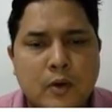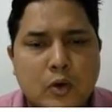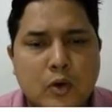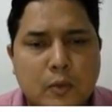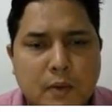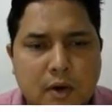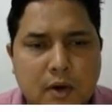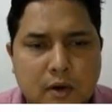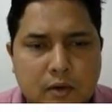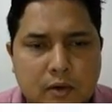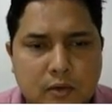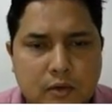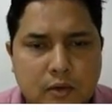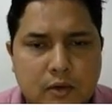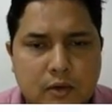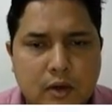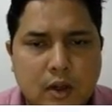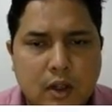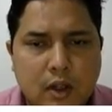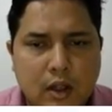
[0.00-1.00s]
human
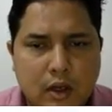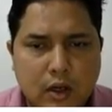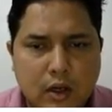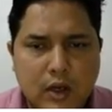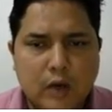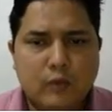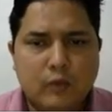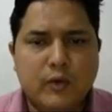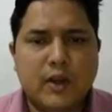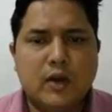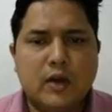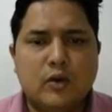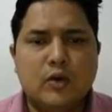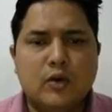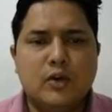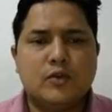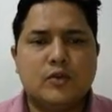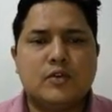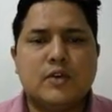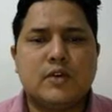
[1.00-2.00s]
resource. Now we are
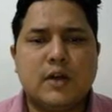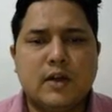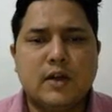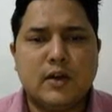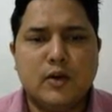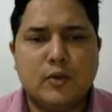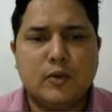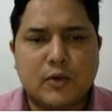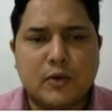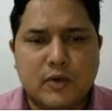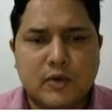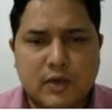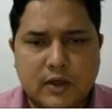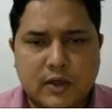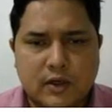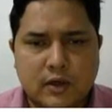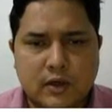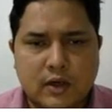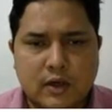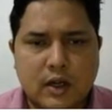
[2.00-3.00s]
going to start a new
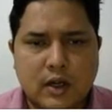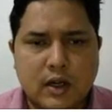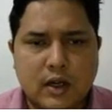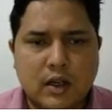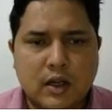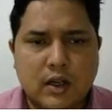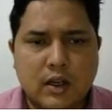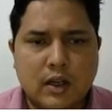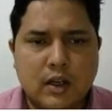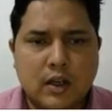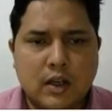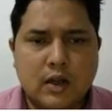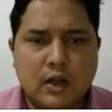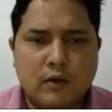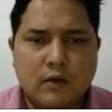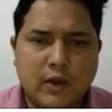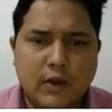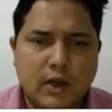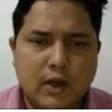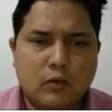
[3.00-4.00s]
project.
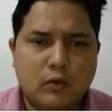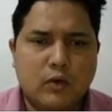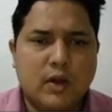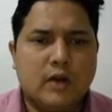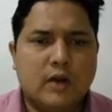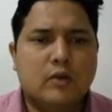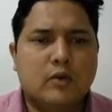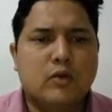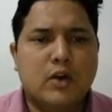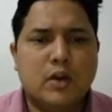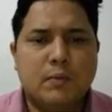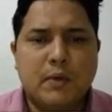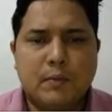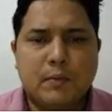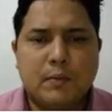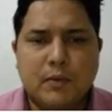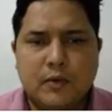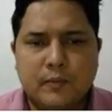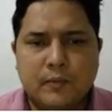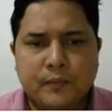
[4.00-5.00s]
We require 20
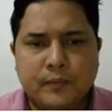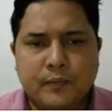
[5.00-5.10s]
people.